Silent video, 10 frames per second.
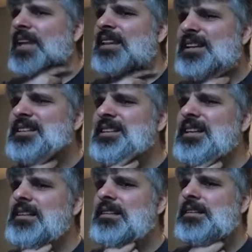I
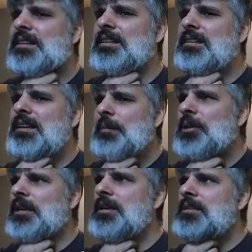think the
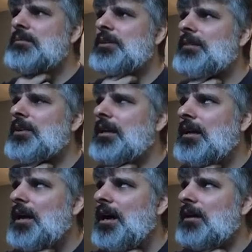application will give you like
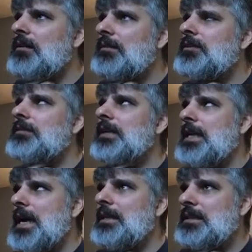a higher level of
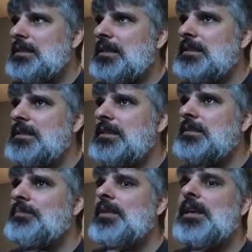analysis,
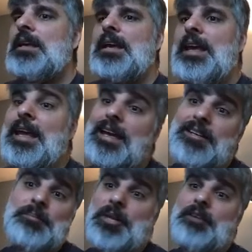and
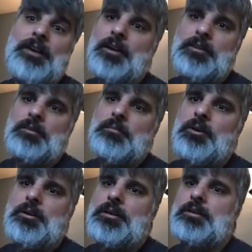you can play around a little more.